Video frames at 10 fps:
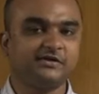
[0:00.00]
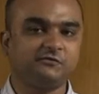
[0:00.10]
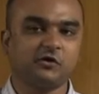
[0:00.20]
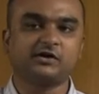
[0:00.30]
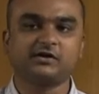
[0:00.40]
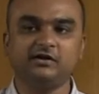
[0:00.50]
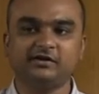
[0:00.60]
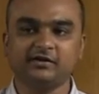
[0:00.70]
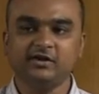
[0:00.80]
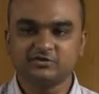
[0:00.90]
foreign
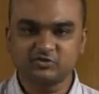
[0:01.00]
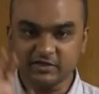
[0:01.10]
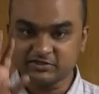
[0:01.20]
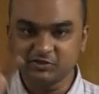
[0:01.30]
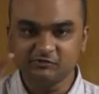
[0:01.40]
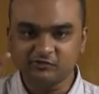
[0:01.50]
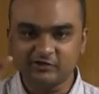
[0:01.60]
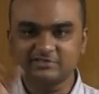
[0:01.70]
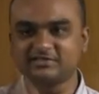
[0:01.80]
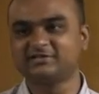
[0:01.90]
country so as to
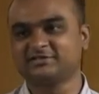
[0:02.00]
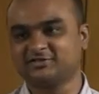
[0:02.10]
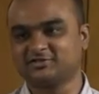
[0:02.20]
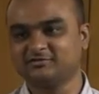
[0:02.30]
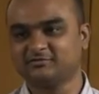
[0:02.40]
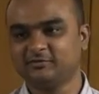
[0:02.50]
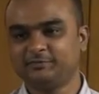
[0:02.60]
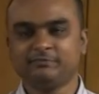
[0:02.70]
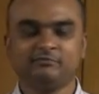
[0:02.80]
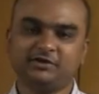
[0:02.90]
influence the decision.
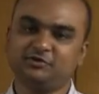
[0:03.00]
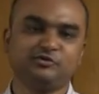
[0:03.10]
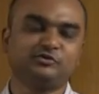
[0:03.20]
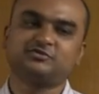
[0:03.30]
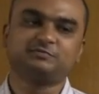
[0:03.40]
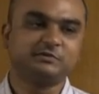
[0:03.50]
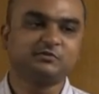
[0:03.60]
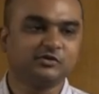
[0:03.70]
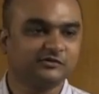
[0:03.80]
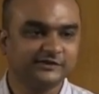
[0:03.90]
But you know, Supreme
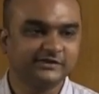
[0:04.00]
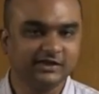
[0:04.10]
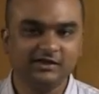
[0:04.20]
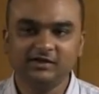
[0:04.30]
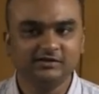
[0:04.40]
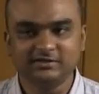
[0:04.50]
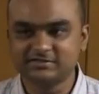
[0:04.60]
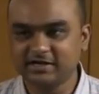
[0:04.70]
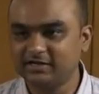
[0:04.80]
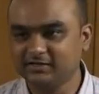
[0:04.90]
Court of India
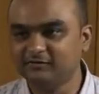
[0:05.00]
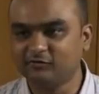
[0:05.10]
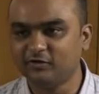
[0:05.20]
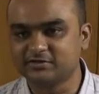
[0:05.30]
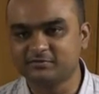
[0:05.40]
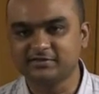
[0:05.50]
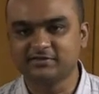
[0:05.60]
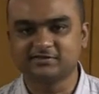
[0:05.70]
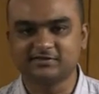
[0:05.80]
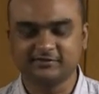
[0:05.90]
doesn't get influenced by
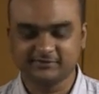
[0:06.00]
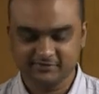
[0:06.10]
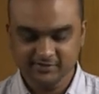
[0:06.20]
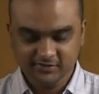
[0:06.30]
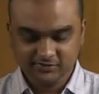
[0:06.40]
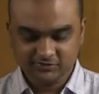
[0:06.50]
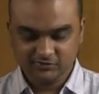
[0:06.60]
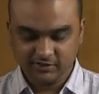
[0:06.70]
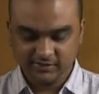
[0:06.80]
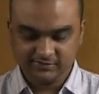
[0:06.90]
such things. So,
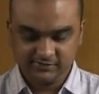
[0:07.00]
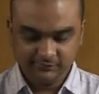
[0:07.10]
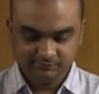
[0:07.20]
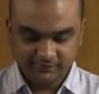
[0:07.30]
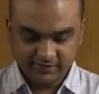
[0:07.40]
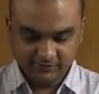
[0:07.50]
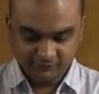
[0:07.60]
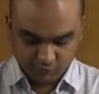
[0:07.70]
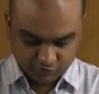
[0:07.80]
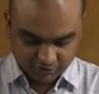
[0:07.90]
right, in
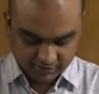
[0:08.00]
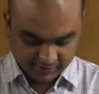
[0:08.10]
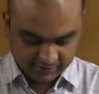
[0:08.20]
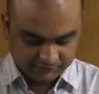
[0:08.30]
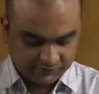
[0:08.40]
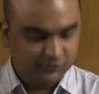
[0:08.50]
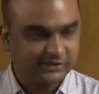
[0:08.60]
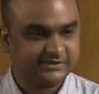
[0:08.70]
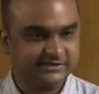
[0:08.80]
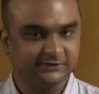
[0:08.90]
future, if
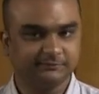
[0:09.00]
USA